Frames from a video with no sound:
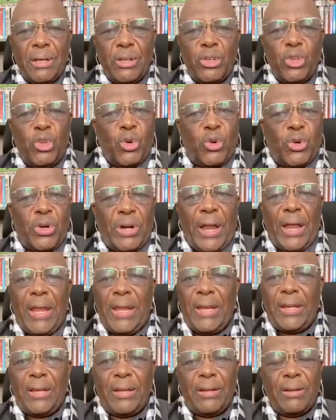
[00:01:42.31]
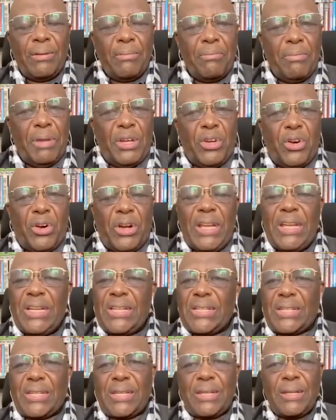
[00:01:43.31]
Ukraine, Middle
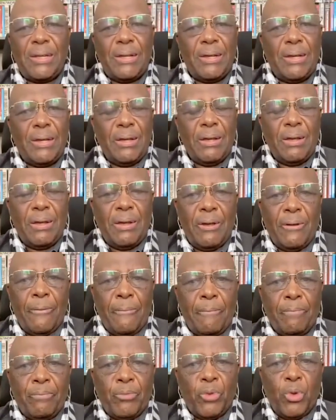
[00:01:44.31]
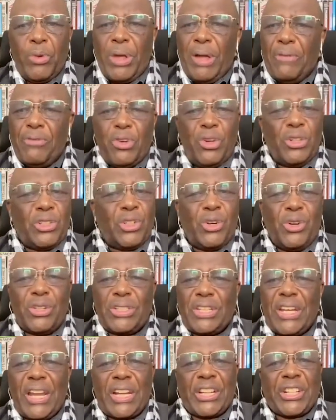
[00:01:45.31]
East. We have not
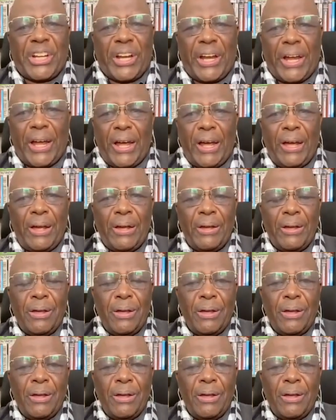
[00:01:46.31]
got the share